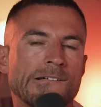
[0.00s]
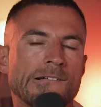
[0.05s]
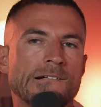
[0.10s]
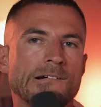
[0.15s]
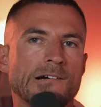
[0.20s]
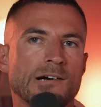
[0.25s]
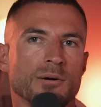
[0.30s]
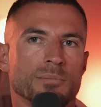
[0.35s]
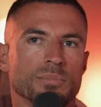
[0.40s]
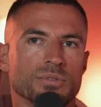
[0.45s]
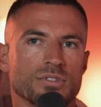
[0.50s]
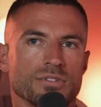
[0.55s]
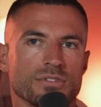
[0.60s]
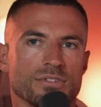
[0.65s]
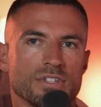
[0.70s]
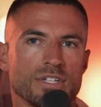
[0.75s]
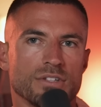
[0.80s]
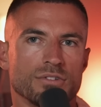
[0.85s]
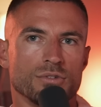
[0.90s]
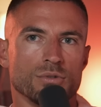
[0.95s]
Doesn't
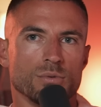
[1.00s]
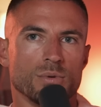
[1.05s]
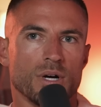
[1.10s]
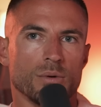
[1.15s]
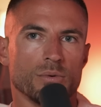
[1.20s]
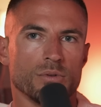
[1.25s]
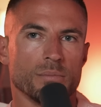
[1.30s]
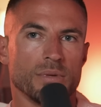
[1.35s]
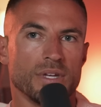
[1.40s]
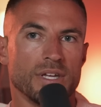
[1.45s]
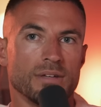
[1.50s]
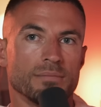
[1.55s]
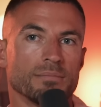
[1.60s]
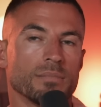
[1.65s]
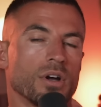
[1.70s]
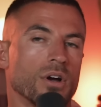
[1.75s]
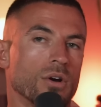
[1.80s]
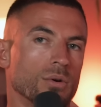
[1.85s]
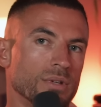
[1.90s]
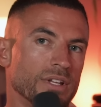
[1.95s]
sit too well with me.
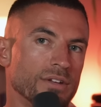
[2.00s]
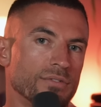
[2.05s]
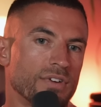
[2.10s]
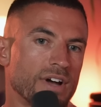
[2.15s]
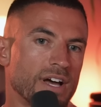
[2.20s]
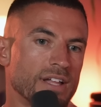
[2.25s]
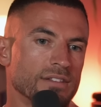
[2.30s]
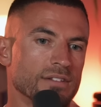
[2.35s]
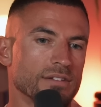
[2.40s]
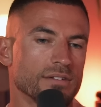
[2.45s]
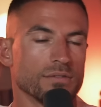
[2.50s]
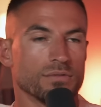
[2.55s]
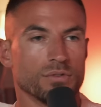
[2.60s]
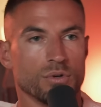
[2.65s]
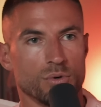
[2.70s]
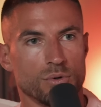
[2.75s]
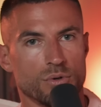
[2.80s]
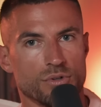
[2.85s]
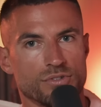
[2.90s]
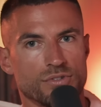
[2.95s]
OnlyFans, of
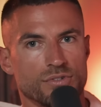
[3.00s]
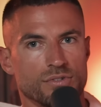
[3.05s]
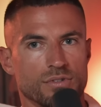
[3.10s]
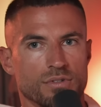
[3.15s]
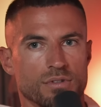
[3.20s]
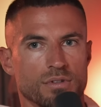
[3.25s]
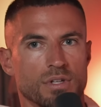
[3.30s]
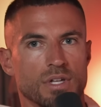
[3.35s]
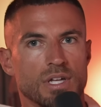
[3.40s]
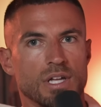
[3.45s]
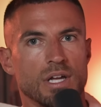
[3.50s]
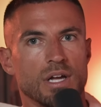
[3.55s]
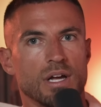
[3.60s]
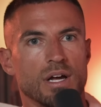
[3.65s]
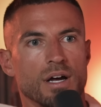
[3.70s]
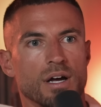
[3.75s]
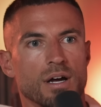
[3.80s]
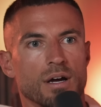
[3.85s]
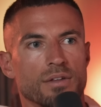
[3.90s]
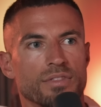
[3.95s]
course,
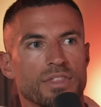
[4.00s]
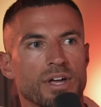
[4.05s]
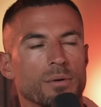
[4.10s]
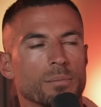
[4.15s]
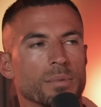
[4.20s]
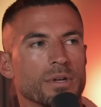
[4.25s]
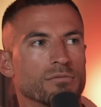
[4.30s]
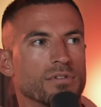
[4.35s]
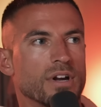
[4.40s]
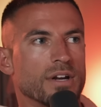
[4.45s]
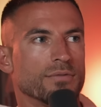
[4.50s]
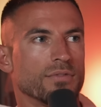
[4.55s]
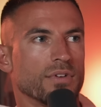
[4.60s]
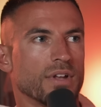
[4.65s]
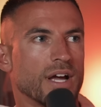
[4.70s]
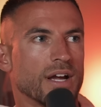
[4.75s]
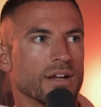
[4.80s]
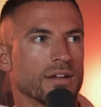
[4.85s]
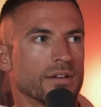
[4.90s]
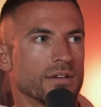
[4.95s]
that would be a red
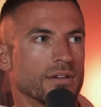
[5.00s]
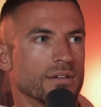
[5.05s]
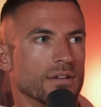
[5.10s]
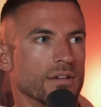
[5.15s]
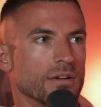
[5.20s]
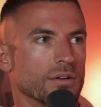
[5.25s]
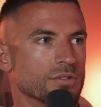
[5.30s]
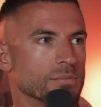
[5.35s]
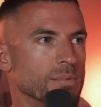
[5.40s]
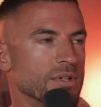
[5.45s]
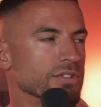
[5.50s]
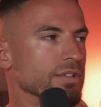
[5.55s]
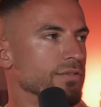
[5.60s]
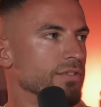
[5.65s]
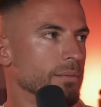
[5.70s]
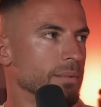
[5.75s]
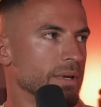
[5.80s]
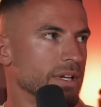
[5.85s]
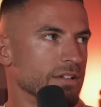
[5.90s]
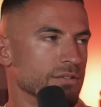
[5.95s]
flag, especially if
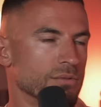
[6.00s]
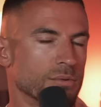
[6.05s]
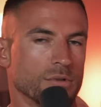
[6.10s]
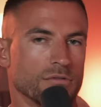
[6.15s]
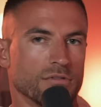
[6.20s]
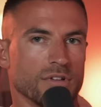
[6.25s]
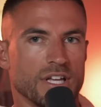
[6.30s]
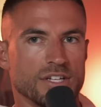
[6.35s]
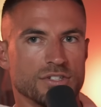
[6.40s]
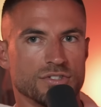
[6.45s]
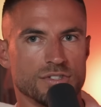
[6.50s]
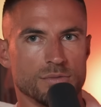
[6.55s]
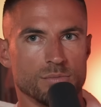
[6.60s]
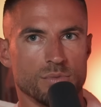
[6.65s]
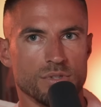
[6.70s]
I'm getting into a relationship